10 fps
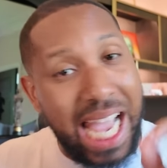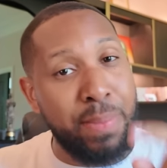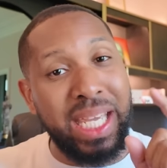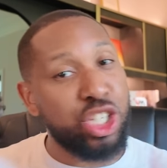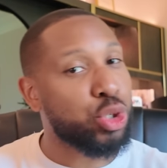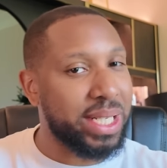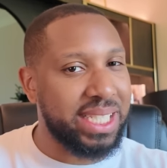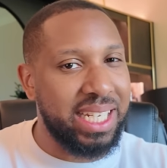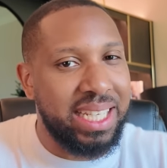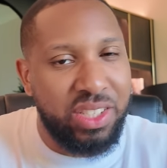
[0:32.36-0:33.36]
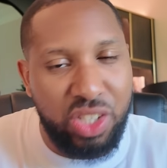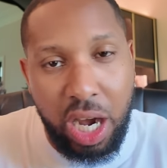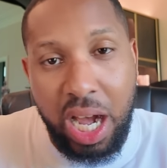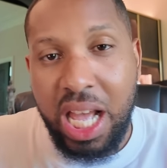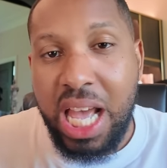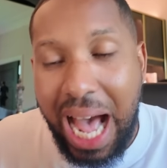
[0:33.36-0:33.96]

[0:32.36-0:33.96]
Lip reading: I am interested in this car.